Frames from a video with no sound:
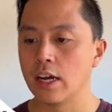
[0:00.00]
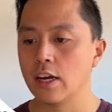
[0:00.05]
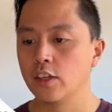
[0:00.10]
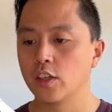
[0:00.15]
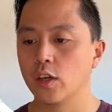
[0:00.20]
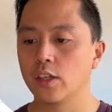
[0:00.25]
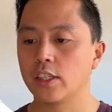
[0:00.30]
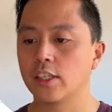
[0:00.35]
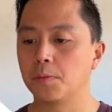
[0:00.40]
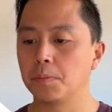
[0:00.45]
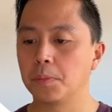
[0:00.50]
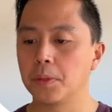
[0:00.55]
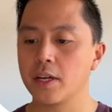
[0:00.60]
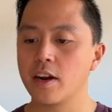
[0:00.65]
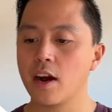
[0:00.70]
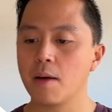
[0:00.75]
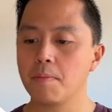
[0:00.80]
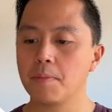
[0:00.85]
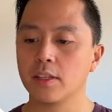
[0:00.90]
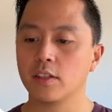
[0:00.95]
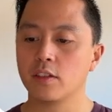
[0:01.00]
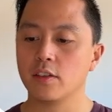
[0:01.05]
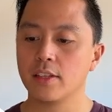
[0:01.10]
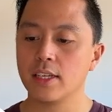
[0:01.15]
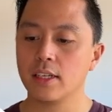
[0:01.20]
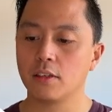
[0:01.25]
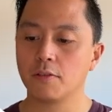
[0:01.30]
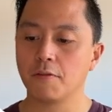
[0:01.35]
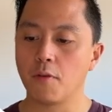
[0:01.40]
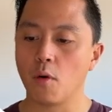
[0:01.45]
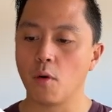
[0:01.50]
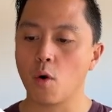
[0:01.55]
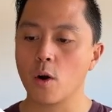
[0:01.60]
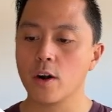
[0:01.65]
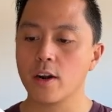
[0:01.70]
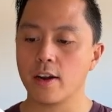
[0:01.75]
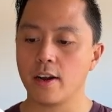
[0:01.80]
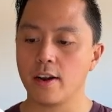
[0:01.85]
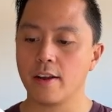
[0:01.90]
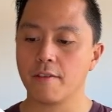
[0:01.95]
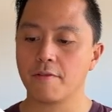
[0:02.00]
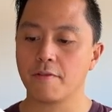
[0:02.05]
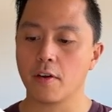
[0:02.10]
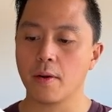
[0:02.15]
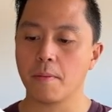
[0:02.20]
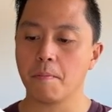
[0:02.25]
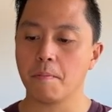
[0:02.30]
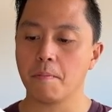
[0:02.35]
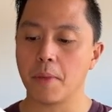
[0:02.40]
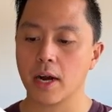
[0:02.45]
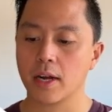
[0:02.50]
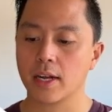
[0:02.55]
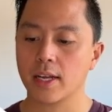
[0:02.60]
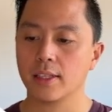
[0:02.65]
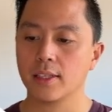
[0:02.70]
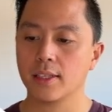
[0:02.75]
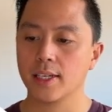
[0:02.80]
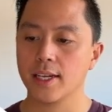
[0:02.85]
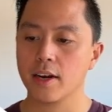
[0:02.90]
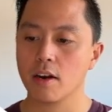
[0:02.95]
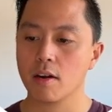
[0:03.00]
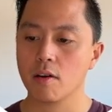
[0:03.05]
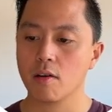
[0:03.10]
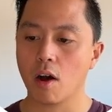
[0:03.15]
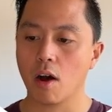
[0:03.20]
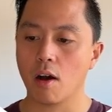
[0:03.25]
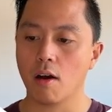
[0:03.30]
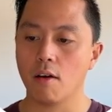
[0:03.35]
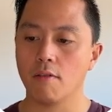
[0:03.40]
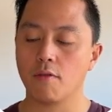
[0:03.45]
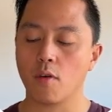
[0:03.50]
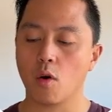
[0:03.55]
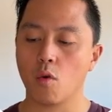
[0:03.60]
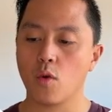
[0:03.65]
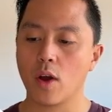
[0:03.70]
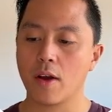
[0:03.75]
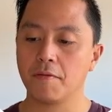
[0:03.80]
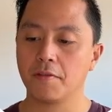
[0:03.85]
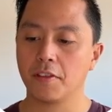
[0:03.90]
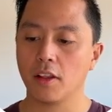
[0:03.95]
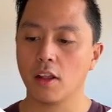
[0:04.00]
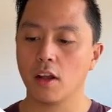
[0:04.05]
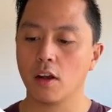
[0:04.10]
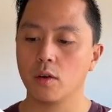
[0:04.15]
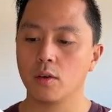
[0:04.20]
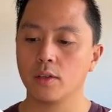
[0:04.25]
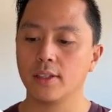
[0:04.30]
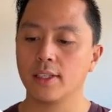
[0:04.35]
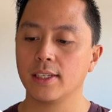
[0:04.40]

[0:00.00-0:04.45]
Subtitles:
So it's split up into these 4 different buckets here of Webflow,